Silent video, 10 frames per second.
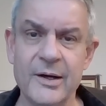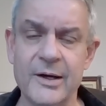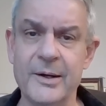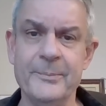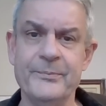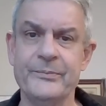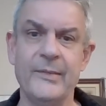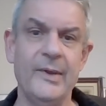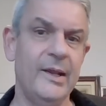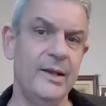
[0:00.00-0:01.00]
Um,
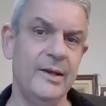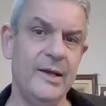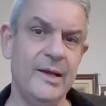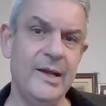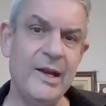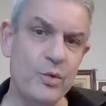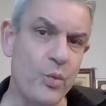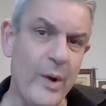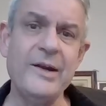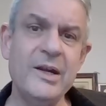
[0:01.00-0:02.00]

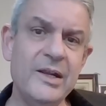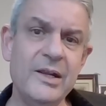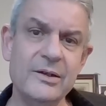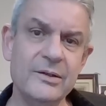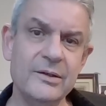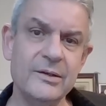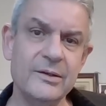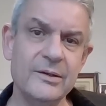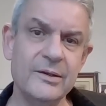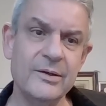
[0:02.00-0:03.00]
and when he,
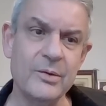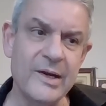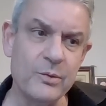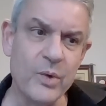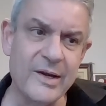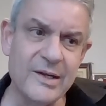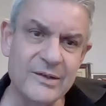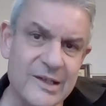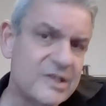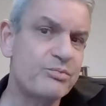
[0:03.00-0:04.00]
when
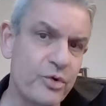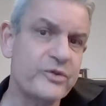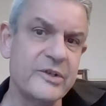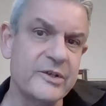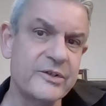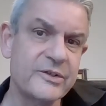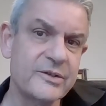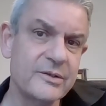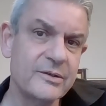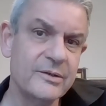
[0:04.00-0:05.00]
in this
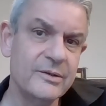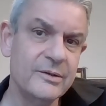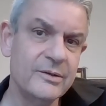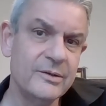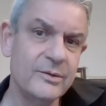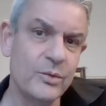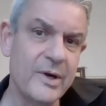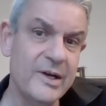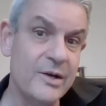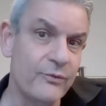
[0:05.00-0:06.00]
process,
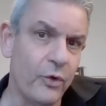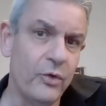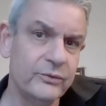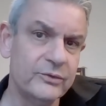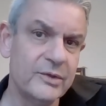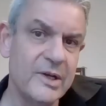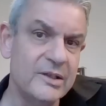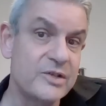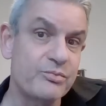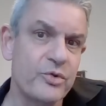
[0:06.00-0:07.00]
when involved in
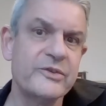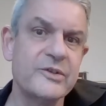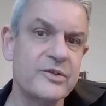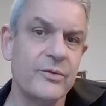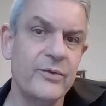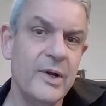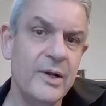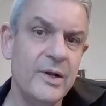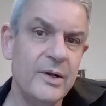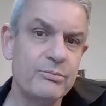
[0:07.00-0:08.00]
this process of
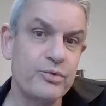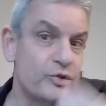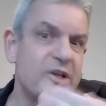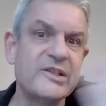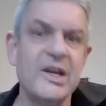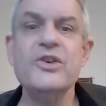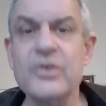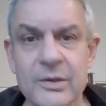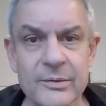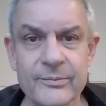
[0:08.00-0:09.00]

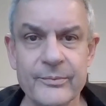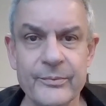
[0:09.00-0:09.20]
protestation,